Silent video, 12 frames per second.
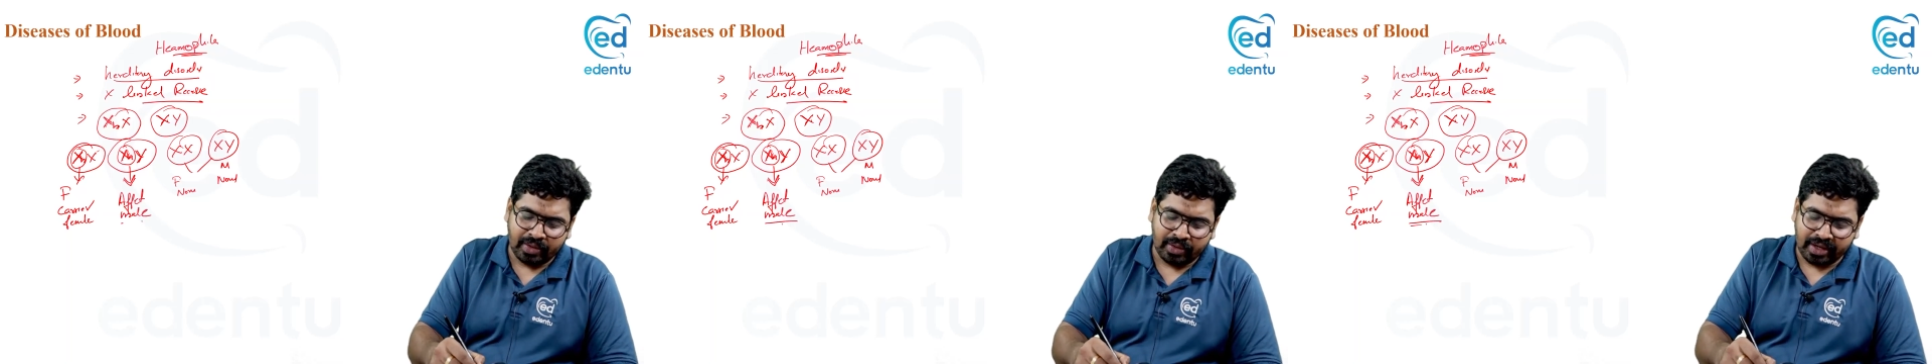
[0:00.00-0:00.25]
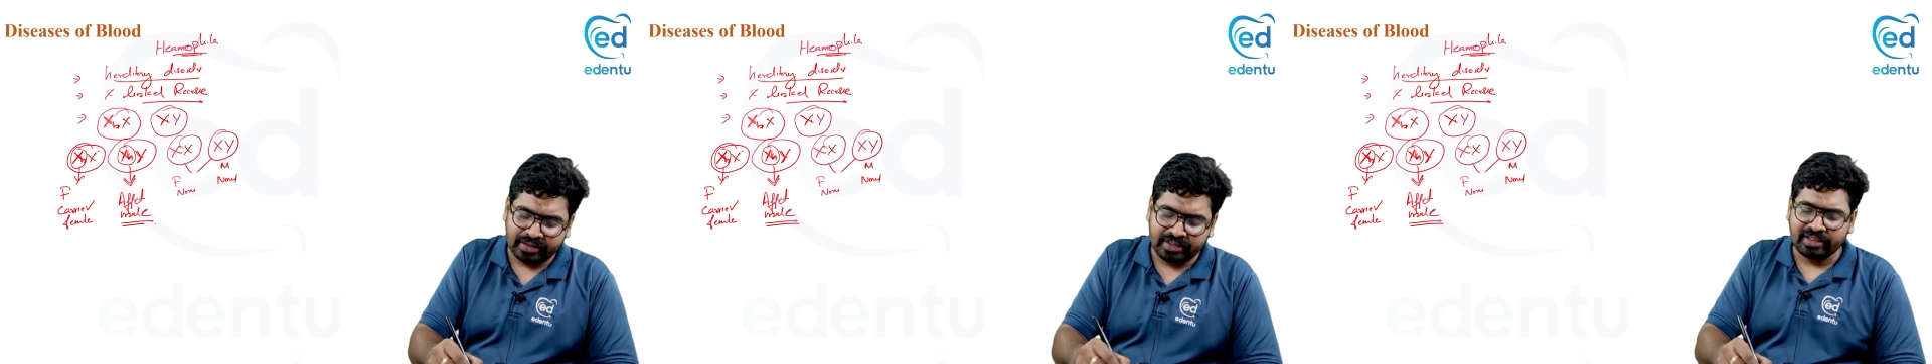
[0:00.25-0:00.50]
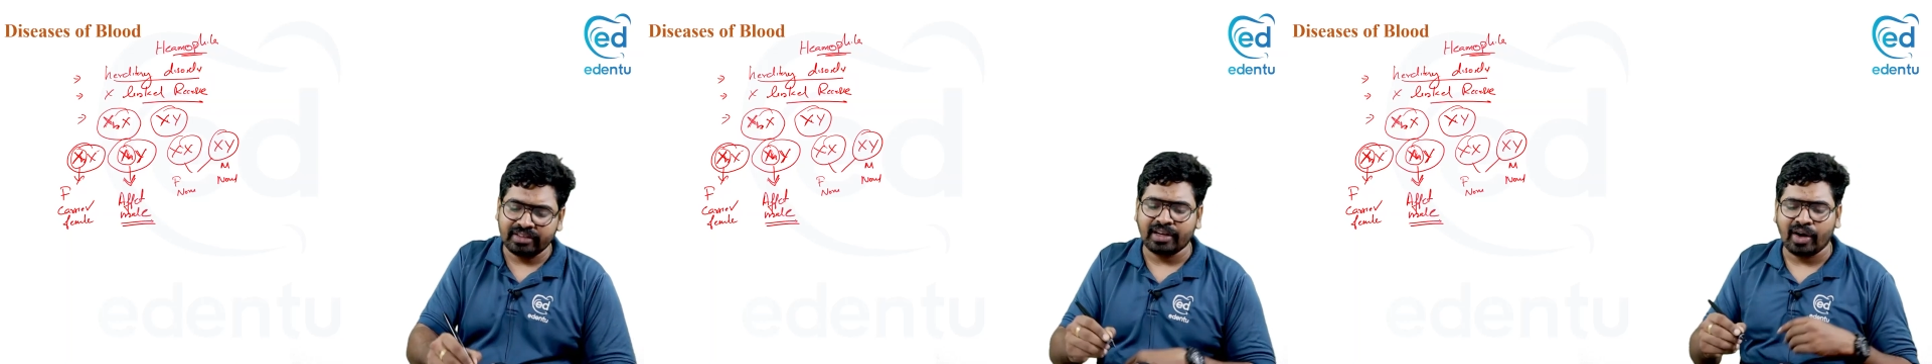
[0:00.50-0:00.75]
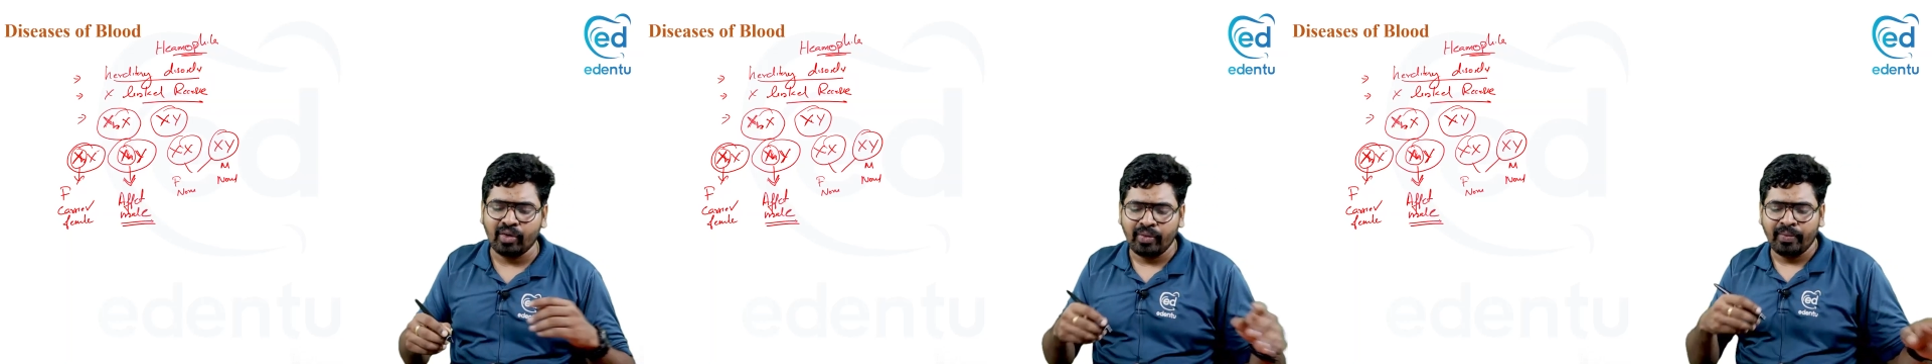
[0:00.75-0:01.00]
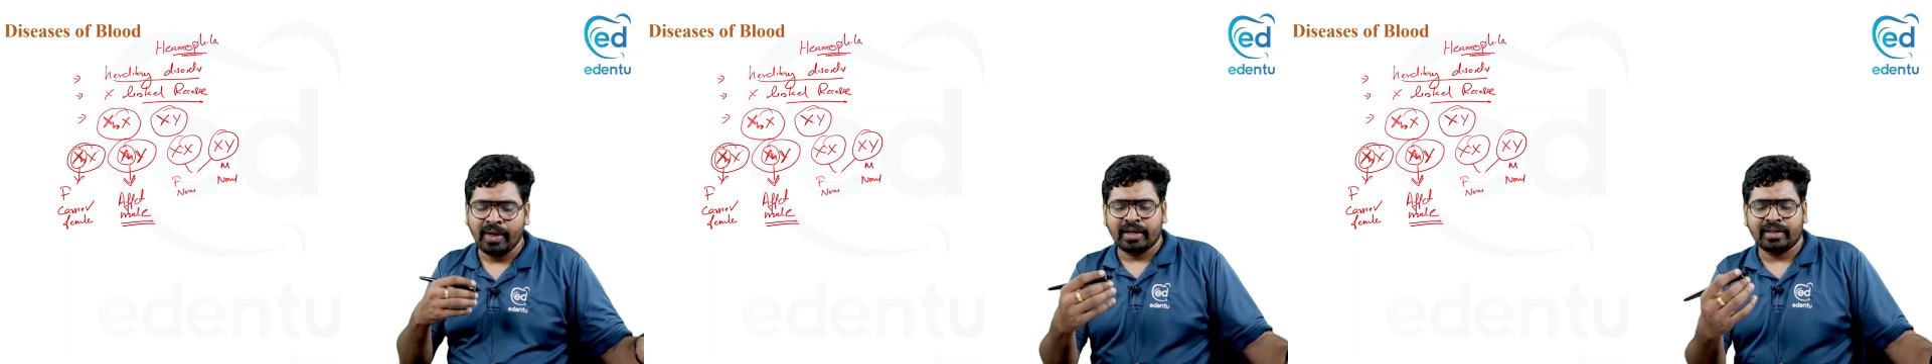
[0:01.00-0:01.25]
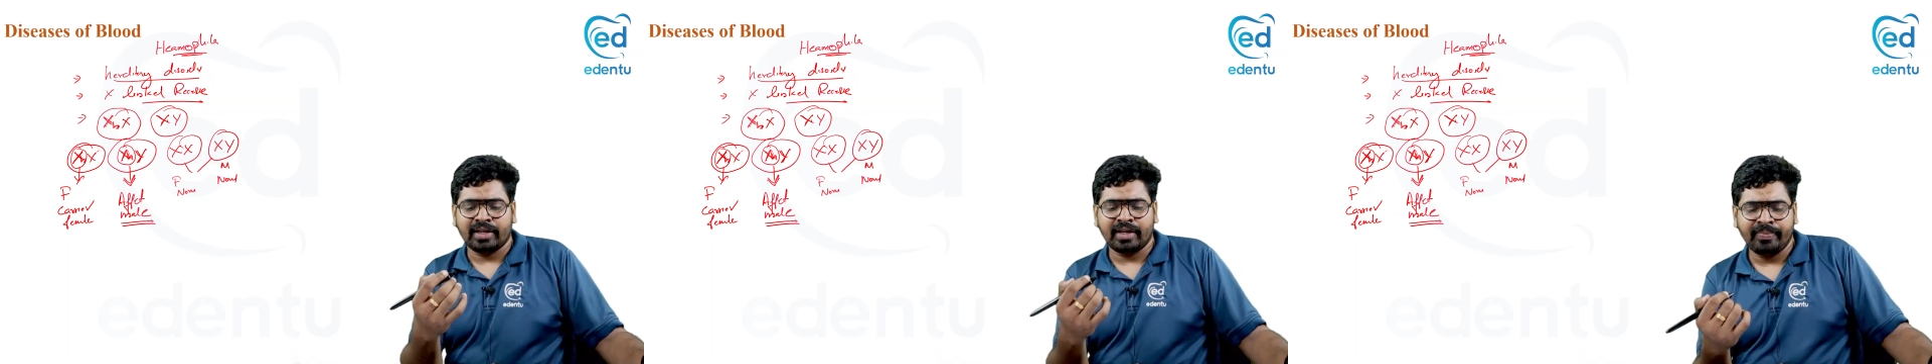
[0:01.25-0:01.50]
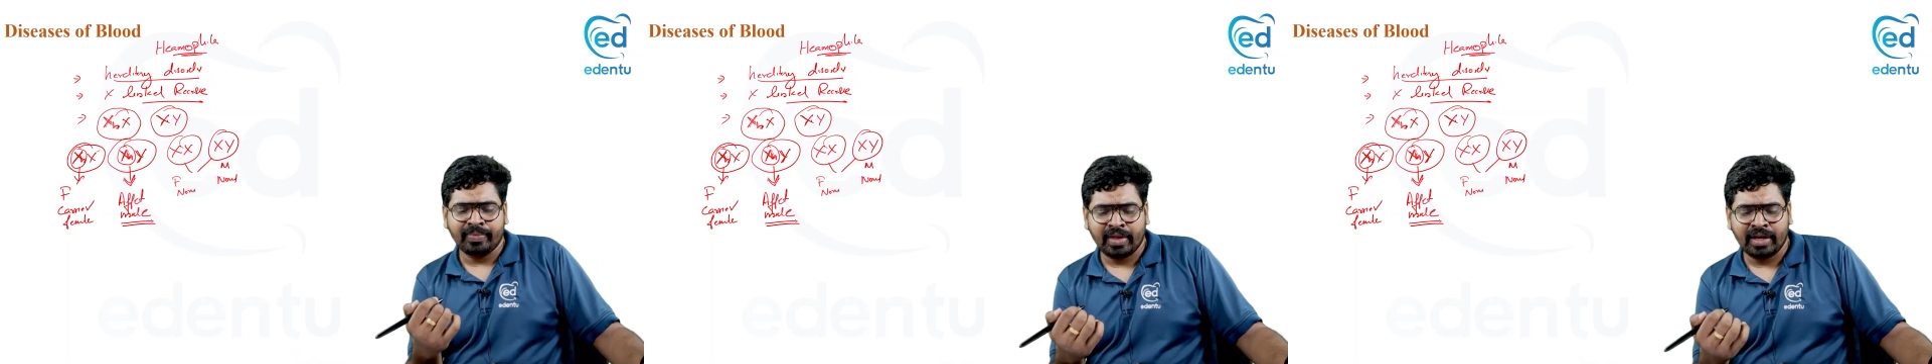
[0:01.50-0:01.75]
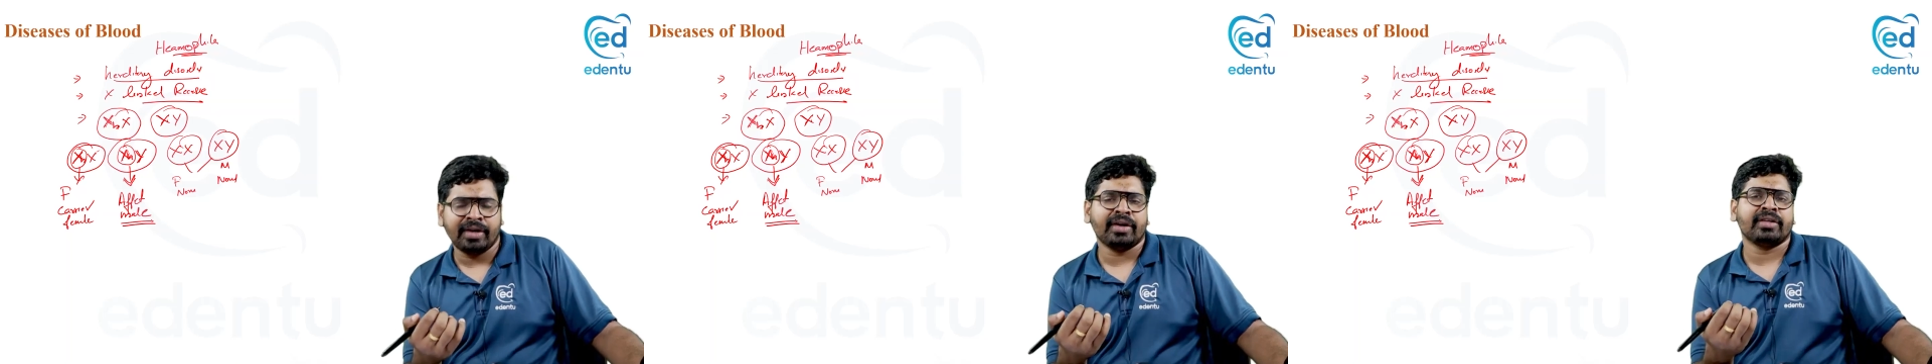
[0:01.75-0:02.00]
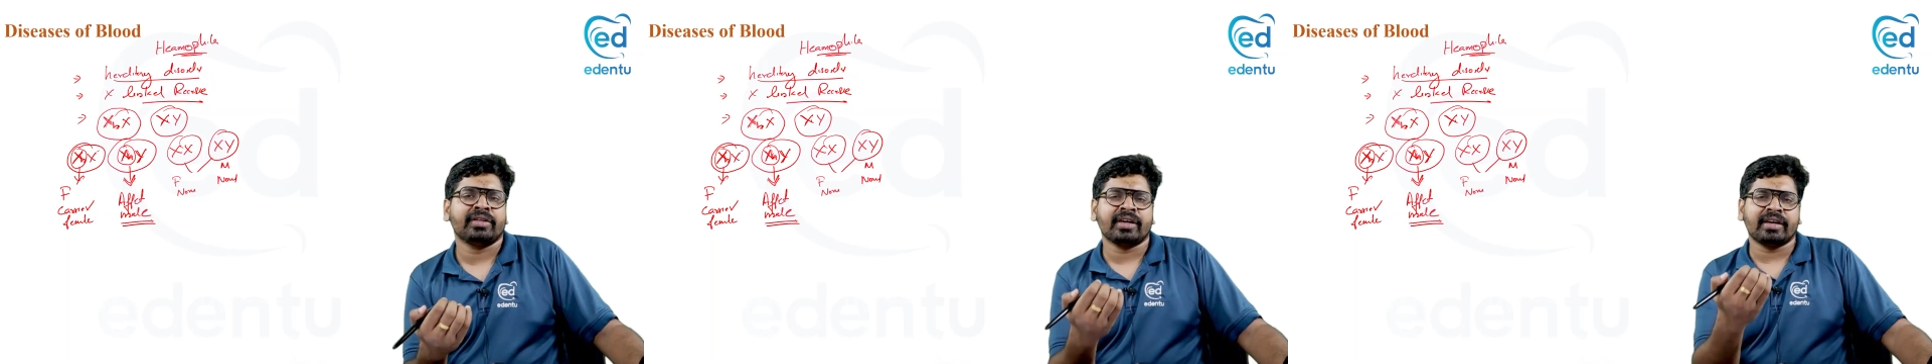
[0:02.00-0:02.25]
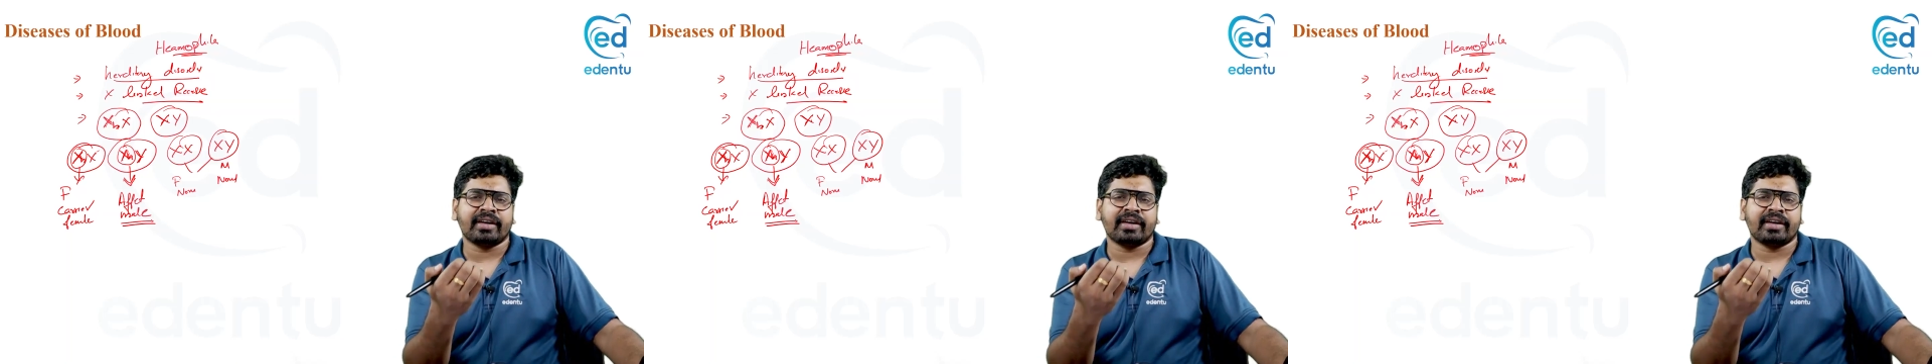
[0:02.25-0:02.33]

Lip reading: Okay, this is how the